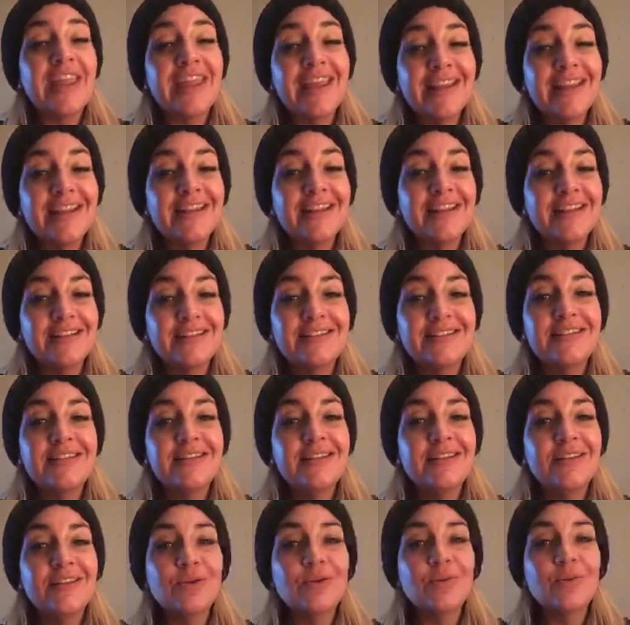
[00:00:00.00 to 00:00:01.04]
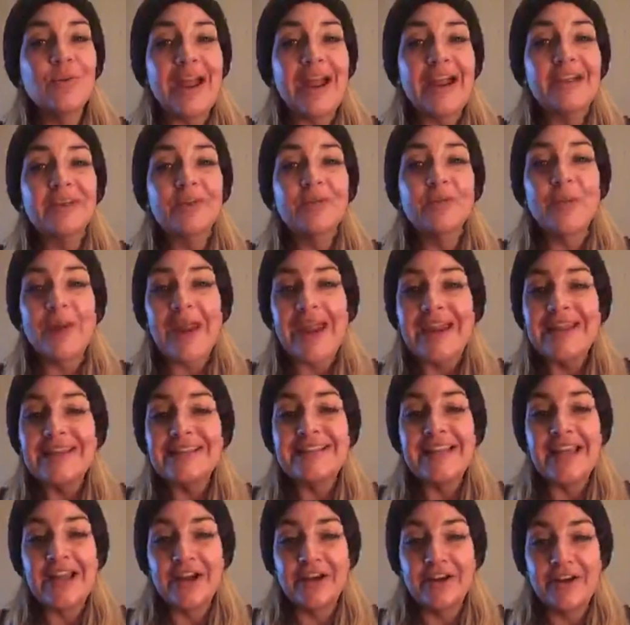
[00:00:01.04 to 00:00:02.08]
In the Rider-Waite
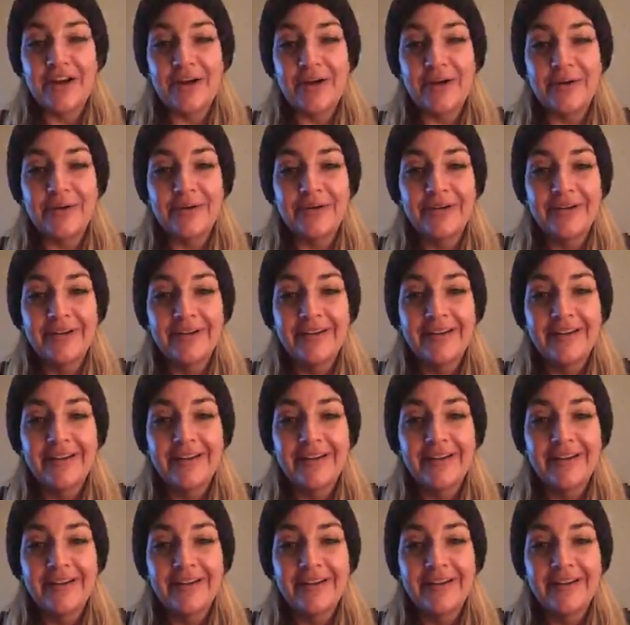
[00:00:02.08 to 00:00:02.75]
Tarot,